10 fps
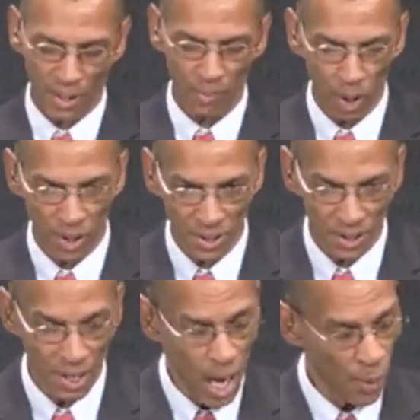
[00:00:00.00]

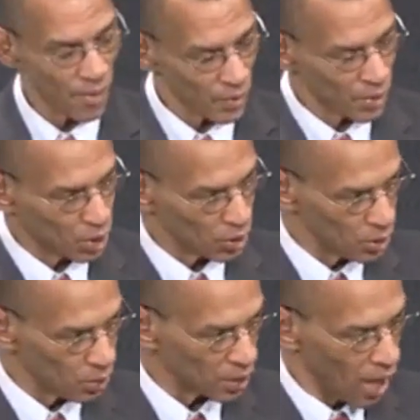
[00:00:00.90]
policies. However, there is good
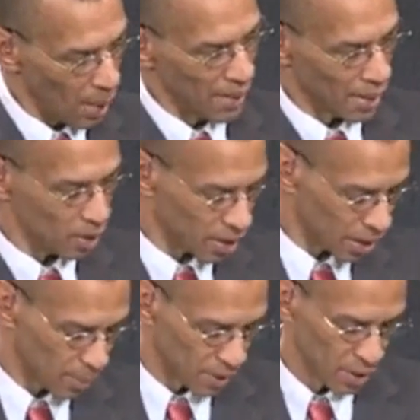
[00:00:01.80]
news. I mean, Delta
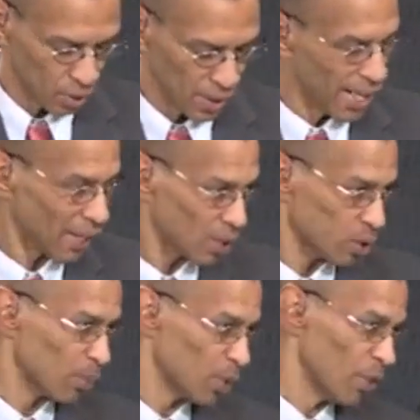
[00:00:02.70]
subsidiary National Breweries